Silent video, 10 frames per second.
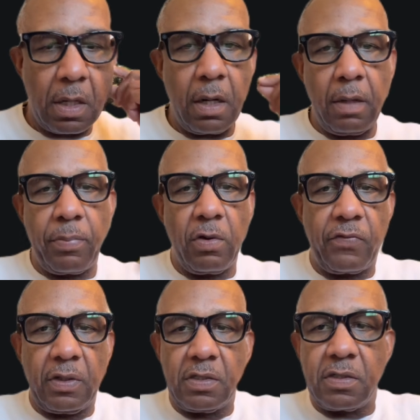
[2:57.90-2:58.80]
All right,
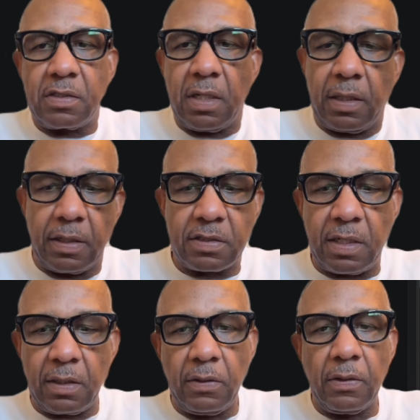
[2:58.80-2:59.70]
perfect. This is done. Let's
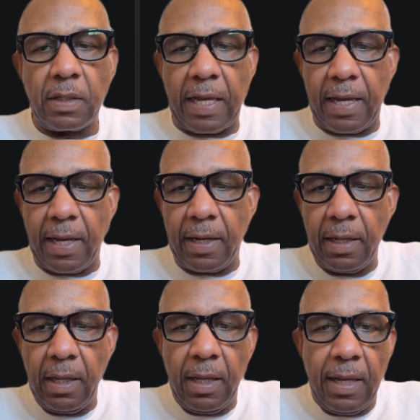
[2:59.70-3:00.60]
take a look at
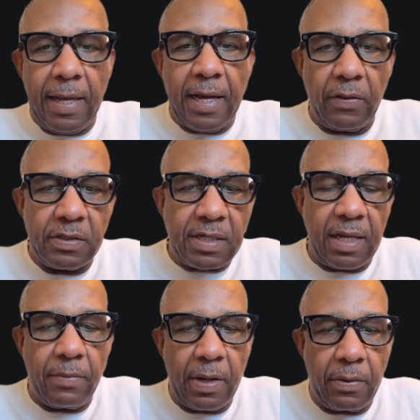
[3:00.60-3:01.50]
how this
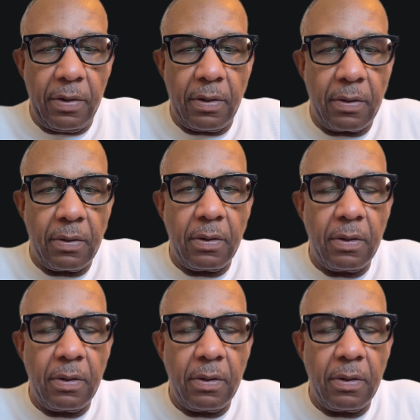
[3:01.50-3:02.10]
came out here.